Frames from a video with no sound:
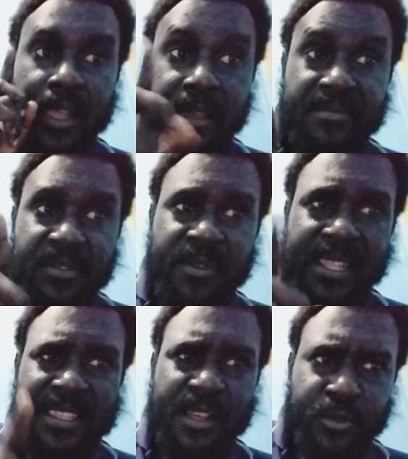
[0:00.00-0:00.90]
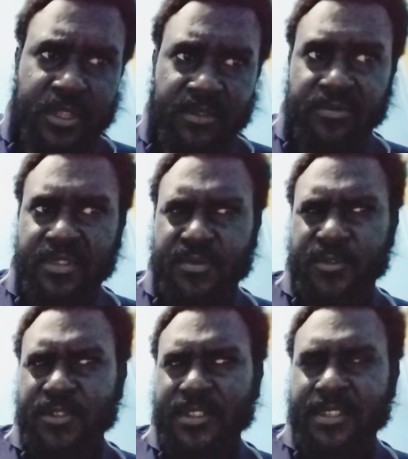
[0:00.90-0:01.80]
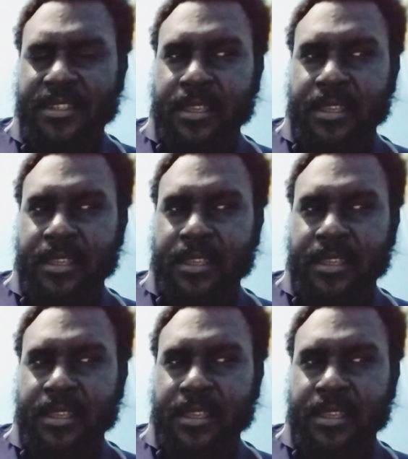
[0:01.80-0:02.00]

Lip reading: every 1000 views.